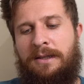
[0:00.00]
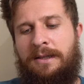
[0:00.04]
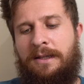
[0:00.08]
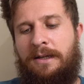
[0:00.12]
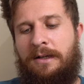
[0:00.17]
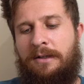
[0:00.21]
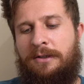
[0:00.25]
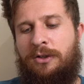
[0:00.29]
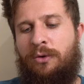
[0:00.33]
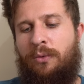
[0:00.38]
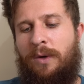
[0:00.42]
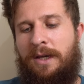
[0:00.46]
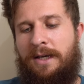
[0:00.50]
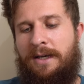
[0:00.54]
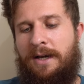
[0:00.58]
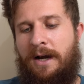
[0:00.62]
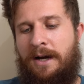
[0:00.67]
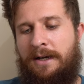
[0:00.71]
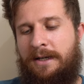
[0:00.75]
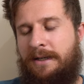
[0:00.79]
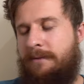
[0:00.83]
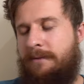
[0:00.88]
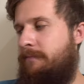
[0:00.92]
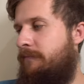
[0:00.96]
little tweak
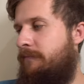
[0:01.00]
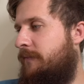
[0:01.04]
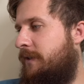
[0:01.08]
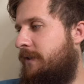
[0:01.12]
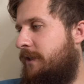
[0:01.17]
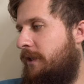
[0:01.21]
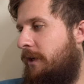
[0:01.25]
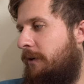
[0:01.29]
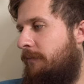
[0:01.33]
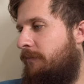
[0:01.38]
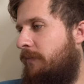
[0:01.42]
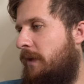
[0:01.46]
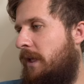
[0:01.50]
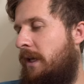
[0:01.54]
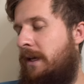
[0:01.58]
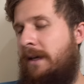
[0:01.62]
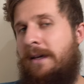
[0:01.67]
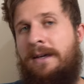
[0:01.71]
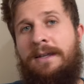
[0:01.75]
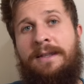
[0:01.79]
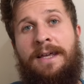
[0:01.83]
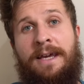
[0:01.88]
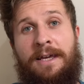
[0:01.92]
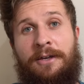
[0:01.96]
on it. So
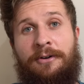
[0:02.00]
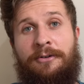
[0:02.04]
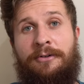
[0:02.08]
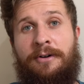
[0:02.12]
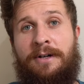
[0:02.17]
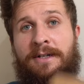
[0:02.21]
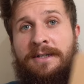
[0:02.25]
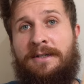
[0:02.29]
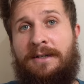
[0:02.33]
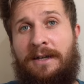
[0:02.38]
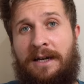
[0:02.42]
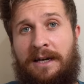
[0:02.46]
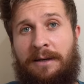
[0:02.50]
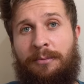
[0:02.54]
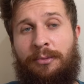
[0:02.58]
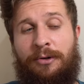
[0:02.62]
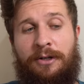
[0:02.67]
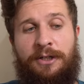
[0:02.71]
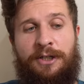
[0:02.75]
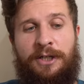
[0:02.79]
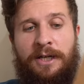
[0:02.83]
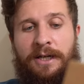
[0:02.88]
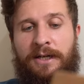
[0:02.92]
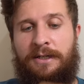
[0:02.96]
thank you, Chris. I
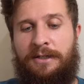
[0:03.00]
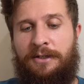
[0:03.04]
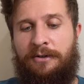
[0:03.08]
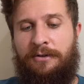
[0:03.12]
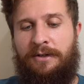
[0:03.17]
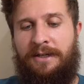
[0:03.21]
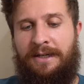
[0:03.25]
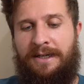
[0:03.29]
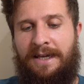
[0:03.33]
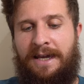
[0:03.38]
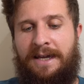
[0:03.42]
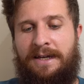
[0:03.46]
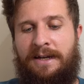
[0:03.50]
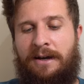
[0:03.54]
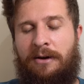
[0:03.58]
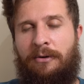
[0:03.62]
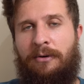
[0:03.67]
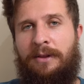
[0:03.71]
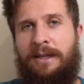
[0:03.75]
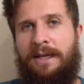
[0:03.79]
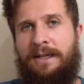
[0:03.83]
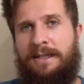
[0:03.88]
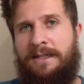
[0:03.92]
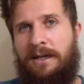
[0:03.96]
appreciate it, dude. Again, I
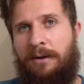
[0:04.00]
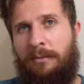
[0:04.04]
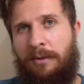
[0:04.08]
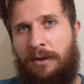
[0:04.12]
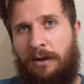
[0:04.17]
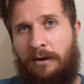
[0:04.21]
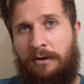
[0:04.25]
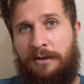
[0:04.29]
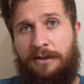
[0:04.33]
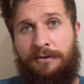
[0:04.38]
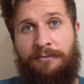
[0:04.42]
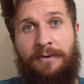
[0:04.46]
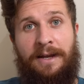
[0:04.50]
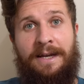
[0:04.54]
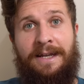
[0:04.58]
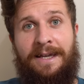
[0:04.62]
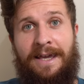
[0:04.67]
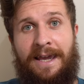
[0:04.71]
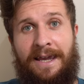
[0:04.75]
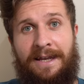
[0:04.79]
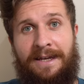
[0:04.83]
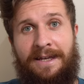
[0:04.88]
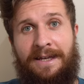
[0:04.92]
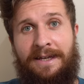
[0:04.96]
will link down below to
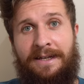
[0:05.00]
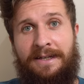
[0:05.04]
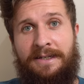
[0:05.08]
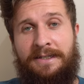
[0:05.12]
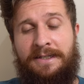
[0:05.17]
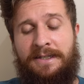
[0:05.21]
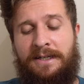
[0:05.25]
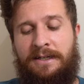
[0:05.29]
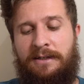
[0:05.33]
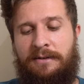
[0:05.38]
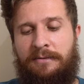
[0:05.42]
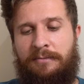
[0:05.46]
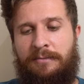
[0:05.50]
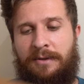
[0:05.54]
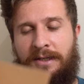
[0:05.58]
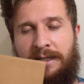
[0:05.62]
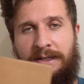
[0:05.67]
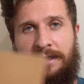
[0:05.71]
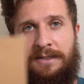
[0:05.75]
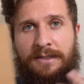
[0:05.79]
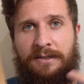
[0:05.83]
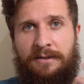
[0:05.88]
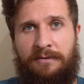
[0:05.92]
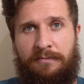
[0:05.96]
Renegade EDC,
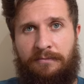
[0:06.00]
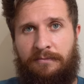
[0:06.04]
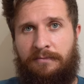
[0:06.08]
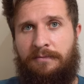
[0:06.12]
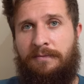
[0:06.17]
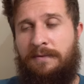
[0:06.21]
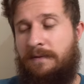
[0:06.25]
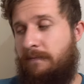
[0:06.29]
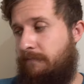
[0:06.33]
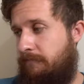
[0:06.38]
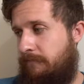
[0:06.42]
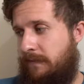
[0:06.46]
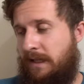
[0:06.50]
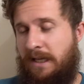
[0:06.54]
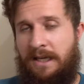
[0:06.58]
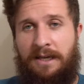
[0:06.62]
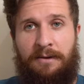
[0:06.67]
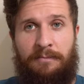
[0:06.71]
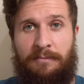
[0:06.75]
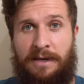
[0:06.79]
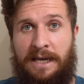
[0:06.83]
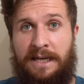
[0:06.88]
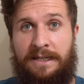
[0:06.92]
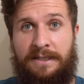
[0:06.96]
because
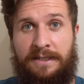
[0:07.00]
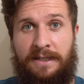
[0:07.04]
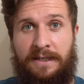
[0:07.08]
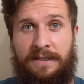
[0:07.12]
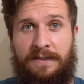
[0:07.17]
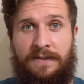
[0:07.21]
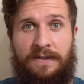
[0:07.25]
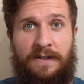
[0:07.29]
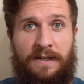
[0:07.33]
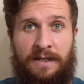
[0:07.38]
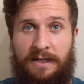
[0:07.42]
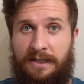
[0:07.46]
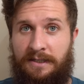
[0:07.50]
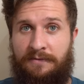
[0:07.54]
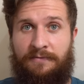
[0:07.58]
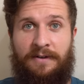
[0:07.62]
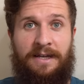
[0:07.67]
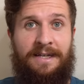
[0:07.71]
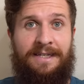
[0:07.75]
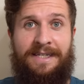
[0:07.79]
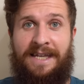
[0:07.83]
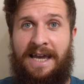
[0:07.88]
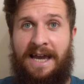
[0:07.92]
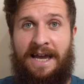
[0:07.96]
he makes this and he's
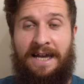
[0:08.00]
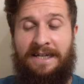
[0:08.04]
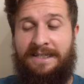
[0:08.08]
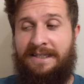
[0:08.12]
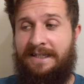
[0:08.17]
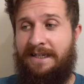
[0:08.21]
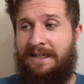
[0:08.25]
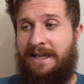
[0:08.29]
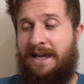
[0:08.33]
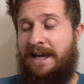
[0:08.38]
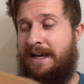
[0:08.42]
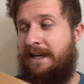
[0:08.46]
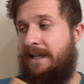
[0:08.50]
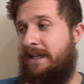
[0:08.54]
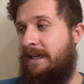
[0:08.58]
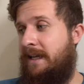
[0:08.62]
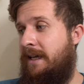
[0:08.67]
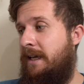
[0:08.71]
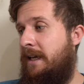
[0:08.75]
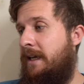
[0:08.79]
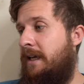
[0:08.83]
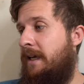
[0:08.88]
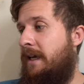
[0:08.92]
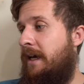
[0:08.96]
fantastic at it.
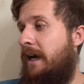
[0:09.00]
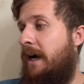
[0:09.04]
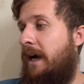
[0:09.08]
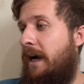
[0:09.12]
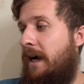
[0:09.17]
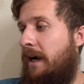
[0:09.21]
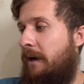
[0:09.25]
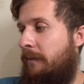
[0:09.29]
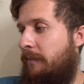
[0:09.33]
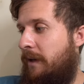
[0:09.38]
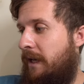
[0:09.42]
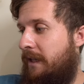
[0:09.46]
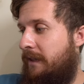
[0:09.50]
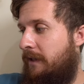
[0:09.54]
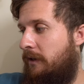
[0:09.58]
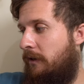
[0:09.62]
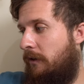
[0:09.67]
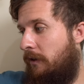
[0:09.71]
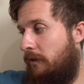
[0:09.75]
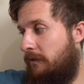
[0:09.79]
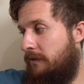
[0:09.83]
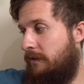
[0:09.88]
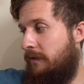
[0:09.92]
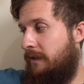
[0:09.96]
And then I'll
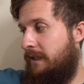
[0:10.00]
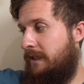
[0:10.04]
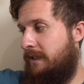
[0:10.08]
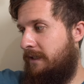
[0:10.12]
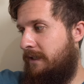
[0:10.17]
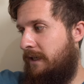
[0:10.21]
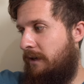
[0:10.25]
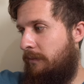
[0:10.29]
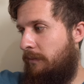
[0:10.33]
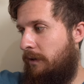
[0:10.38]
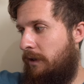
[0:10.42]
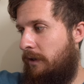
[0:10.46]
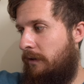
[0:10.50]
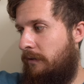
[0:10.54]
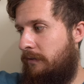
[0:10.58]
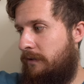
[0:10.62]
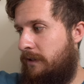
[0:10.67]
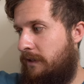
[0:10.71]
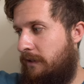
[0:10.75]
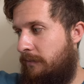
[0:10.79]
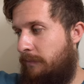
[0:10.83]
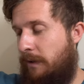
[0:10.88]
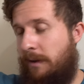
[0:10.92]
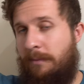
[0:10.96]
also link down below
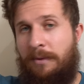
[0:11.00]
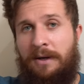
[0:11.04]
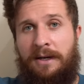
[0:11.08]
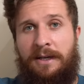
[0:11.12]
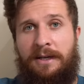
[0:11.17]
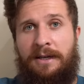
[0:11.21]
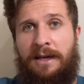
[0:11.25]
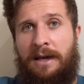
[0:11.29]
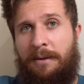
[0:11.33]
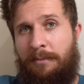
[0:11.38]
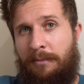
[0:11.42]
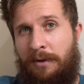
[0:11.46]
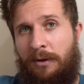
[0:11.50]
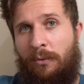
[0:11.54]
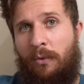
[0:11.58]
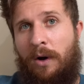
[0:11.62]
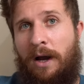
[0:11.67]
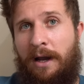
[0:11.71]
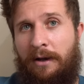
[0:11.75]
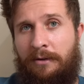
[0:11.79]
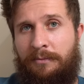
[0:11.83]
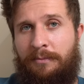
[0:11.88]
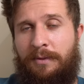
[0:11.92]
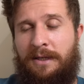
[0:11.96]
to my buddy
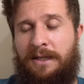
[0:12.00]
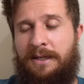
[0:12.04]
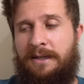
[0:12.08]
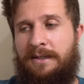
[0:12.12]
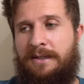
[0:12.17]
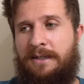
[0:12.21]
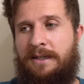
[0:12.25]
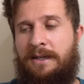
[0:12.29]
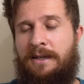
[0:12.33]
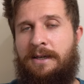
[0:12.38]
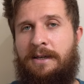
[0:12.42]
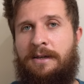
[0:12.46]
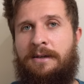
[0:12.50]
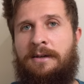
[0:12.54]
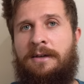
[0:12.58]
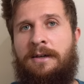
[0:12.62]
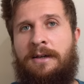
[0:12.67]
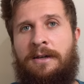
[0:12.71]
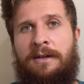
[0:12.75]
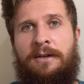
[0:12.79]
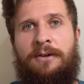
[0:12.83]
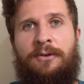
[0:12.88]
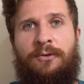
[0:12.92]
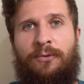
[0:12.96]
mbwild, because he
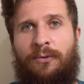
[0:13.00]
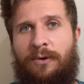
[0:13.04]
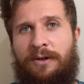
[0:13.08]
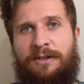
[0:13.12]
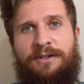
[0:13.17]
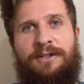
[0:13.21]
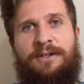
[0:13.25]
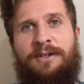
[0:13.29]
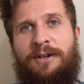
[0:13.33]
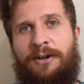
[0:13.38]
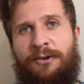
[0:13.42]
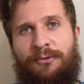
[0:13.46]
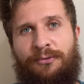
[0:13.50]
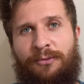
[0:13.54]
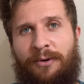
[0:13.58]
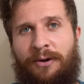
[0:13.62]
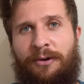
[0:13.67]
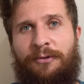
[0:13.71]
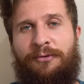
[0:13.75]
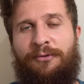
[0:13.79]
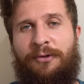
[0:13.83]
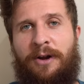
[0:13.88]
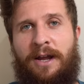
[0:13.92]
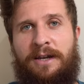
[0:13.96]
was a
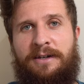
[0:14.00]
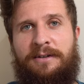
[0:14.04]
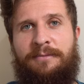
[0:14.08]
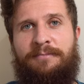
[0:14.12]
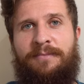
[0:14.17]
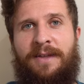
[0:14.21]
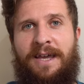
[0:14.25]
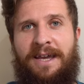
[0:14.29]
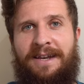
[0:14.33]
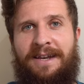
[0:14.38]
real friend